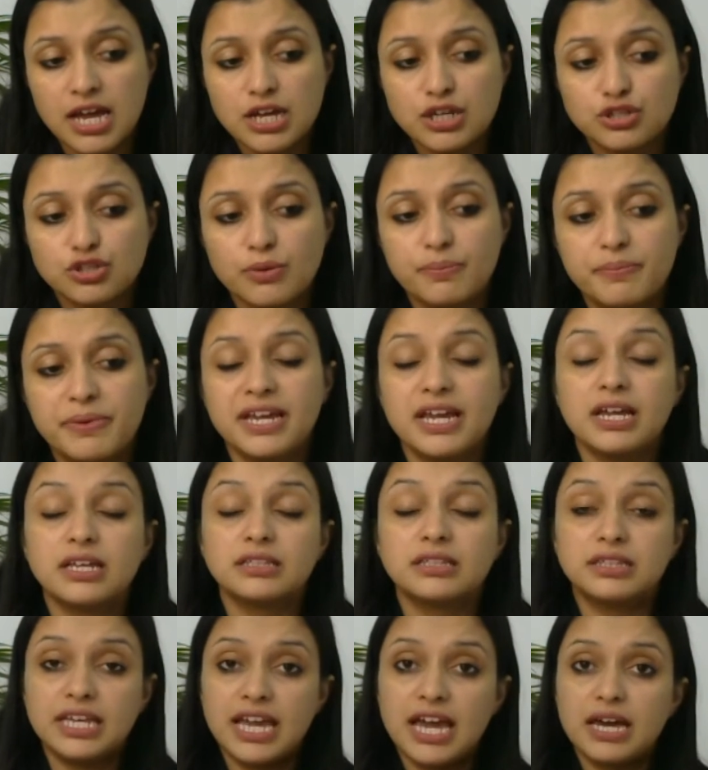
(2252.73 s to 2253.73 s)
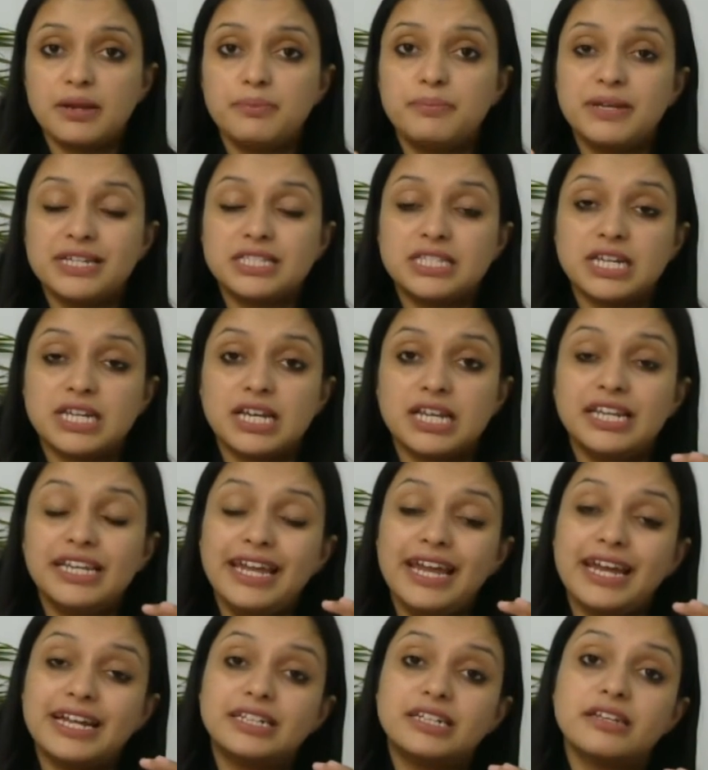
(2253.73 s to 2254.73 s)
So they are
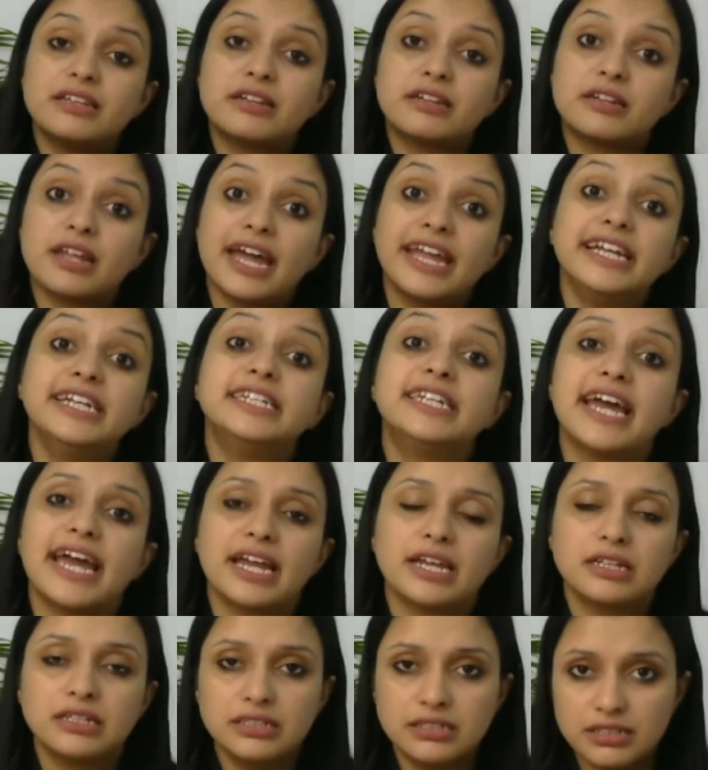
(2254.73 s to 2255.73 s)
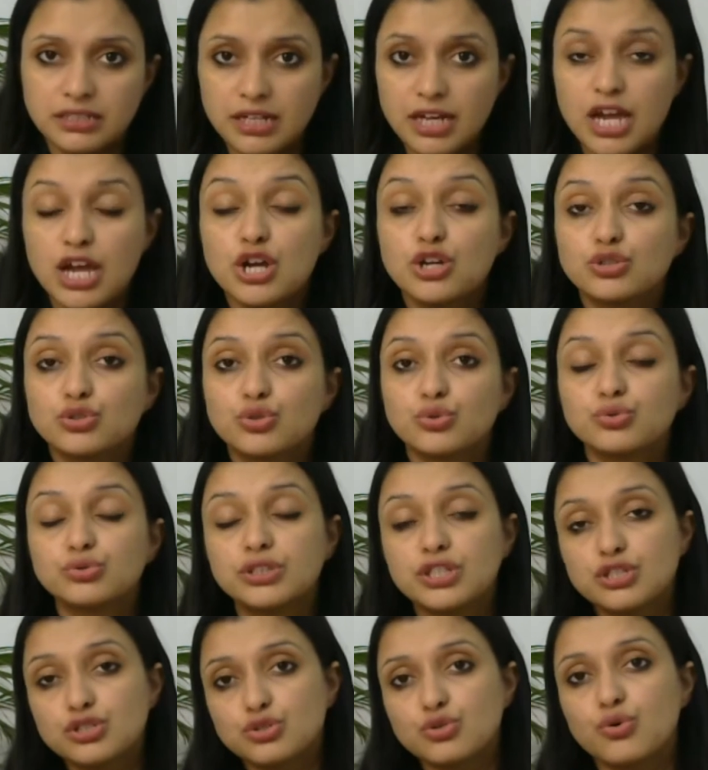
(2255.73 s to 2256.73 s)
basically at a right angle to
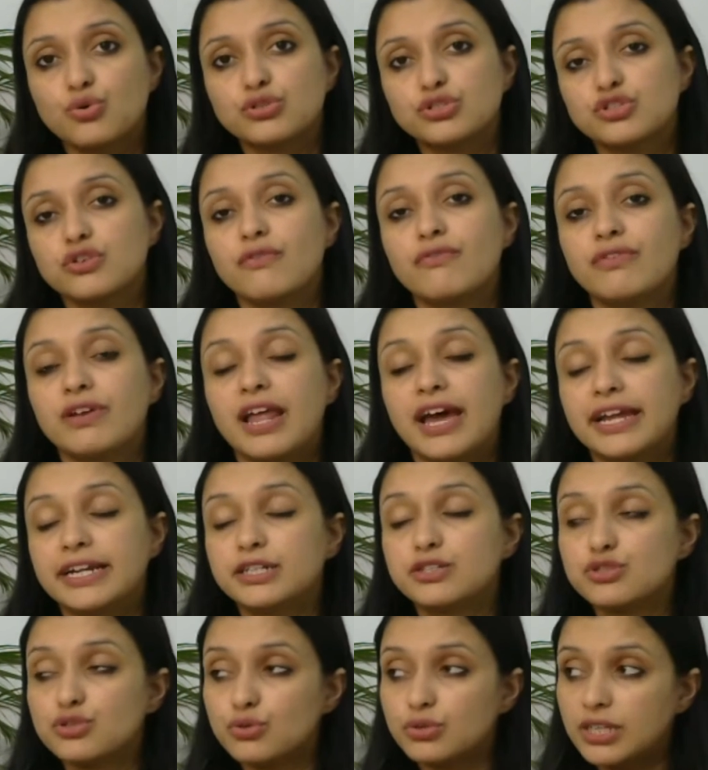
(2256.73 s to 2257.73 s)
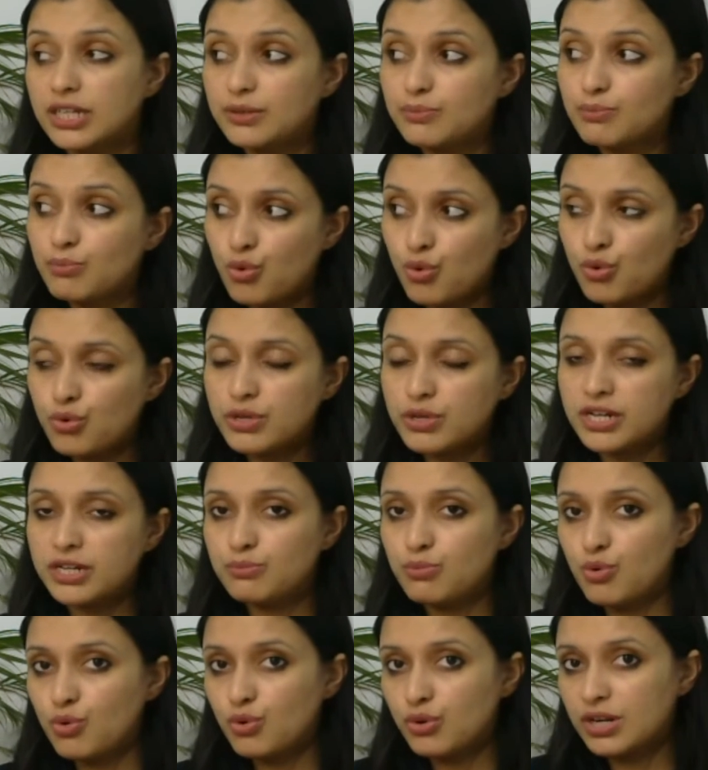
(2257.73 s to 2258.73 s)
the source of light, so that more
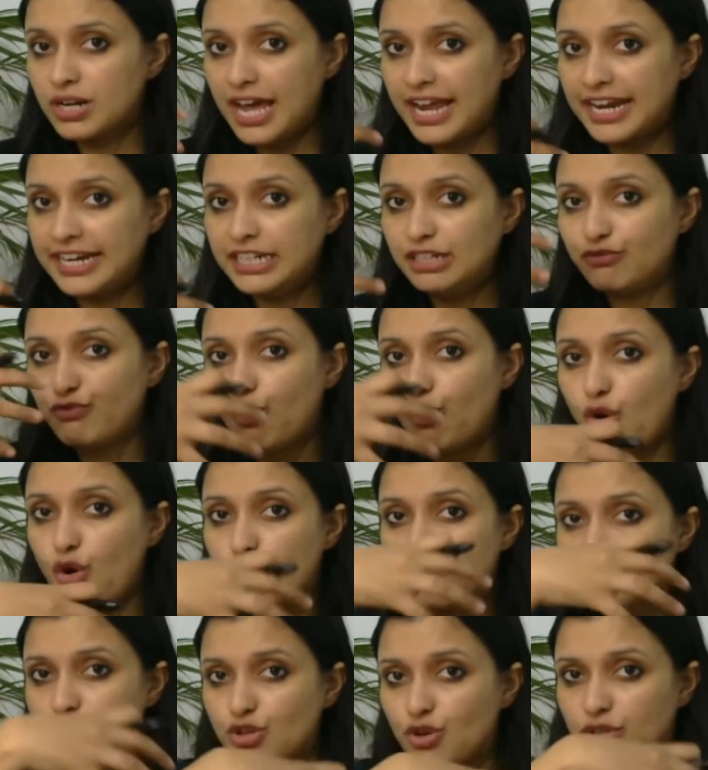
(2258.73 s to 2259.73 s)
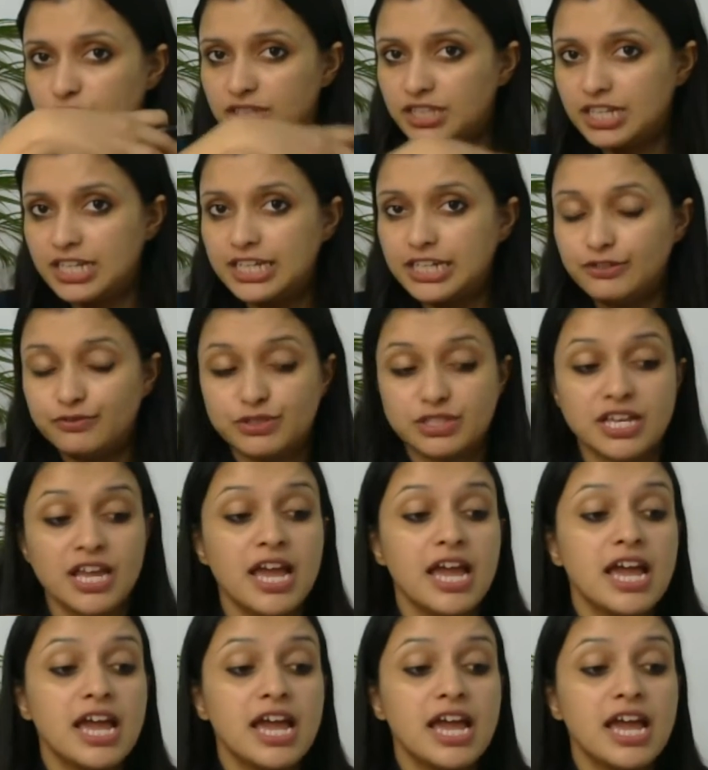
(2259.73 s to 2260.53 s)
and more light falls on the leaves.